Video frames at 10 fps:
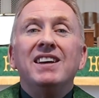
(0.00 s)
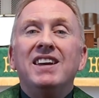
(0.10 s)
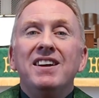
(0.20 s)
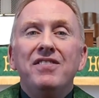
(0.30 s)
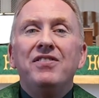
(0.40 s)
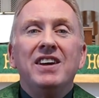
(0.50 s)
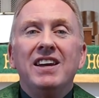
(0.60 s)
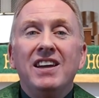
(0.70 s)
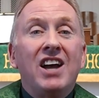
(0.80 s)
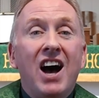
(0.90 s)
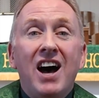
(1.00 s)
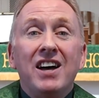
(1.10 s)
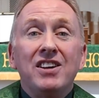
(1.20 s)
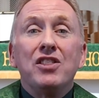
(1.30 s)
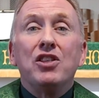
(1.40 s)
give
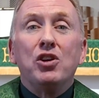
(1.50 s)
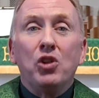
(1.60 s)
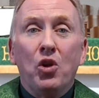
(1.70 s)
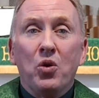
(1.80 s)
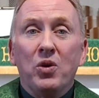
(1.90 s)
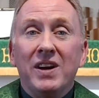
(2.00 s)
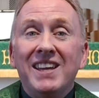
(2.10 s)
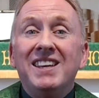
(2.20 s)
God the glory,